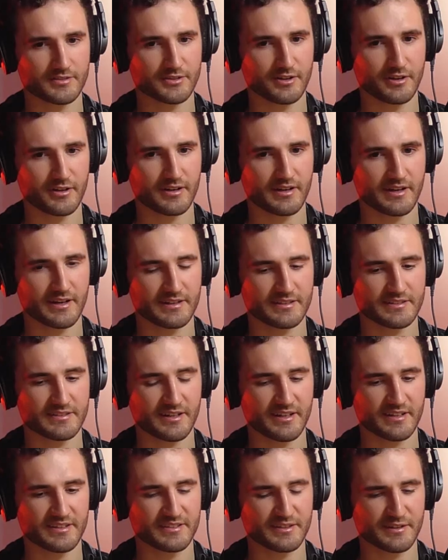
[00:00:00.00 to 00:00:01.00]
so
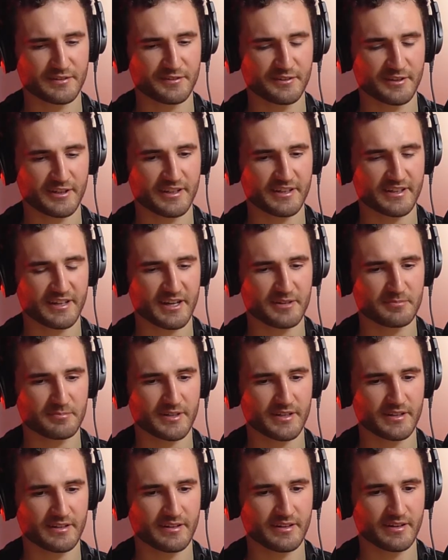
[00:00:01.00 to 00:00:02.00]
I definitely can
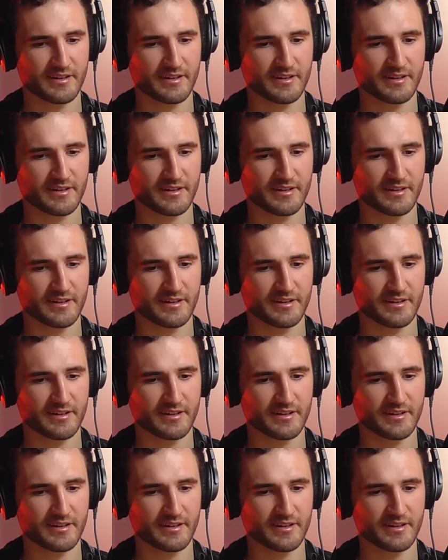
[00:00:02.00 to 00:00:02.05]
be.